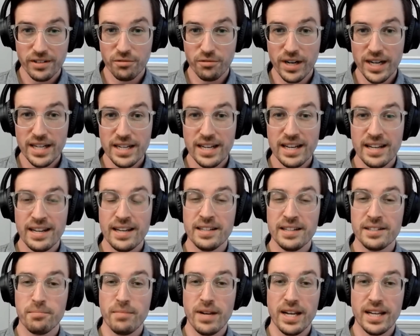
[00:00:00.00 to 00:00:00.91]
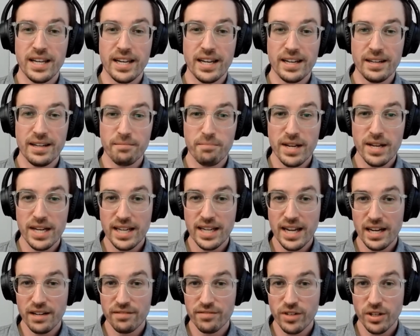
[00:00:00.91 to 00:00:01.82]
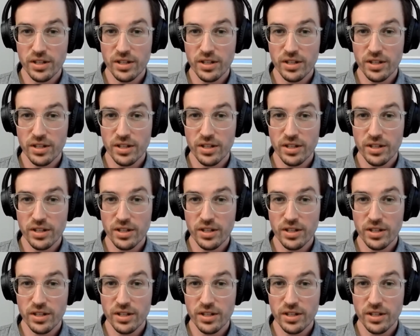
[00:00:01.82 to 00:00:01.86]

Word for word: Right? It's making mitigating